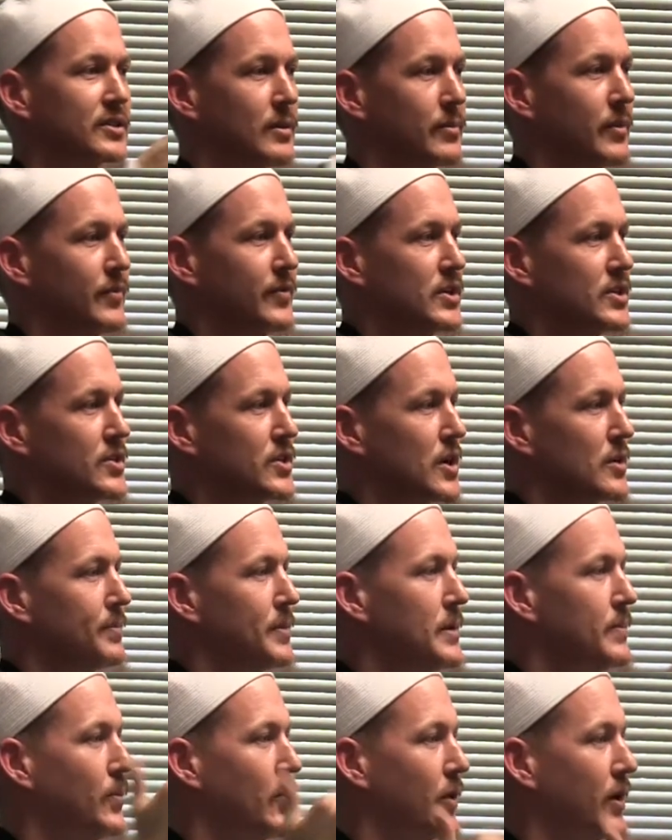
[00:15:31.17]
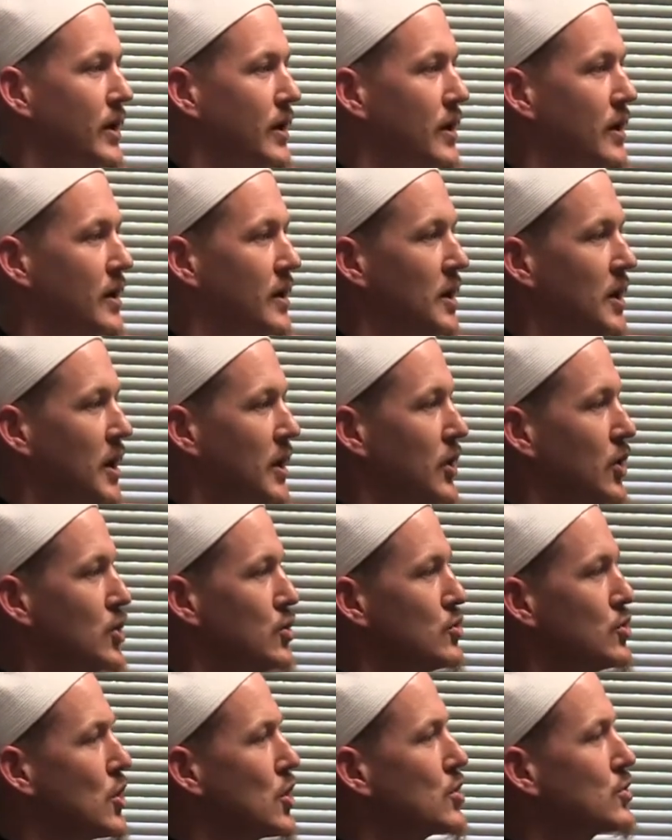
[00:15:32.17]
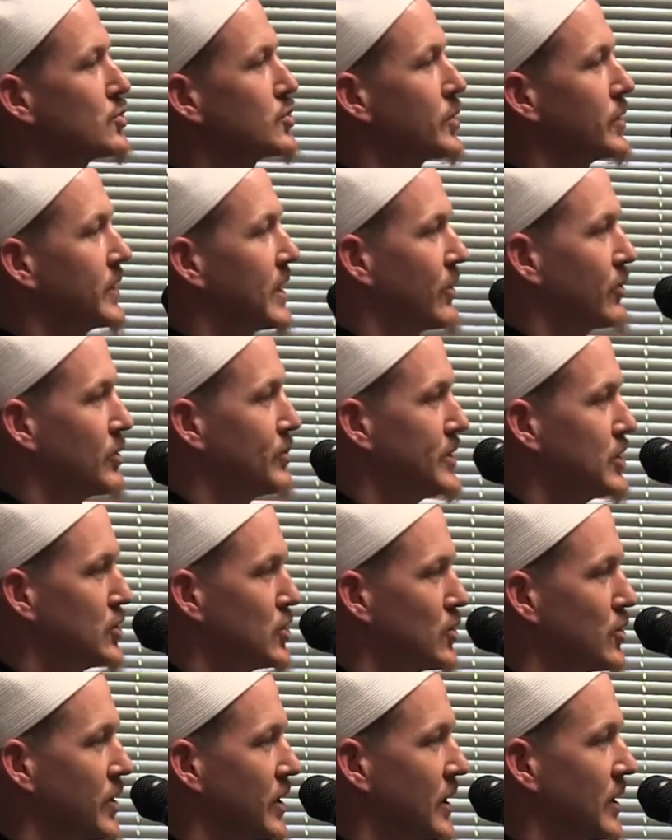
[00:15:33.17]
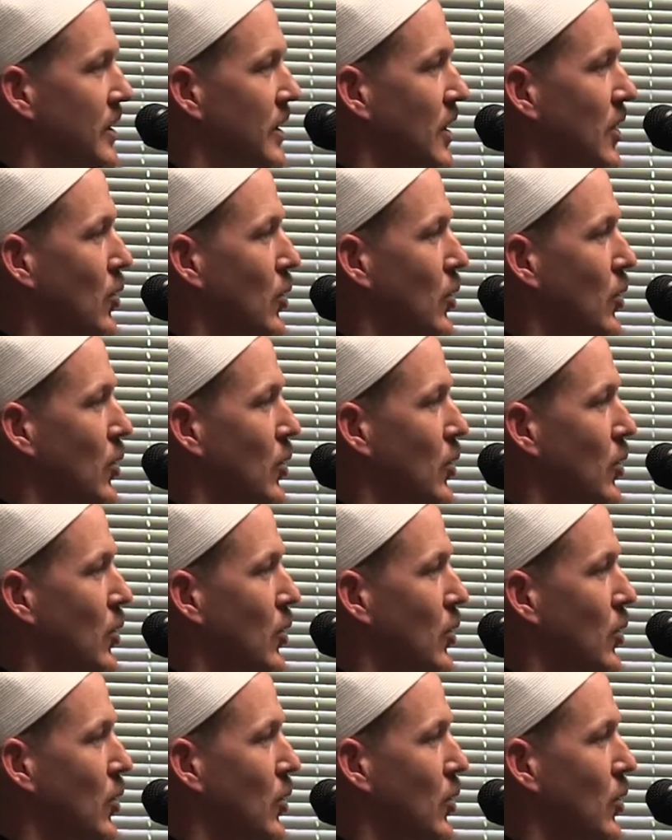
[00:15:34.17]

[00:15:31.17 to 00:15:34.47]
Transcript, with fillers: some of these young people here, that who knows what they would be doing,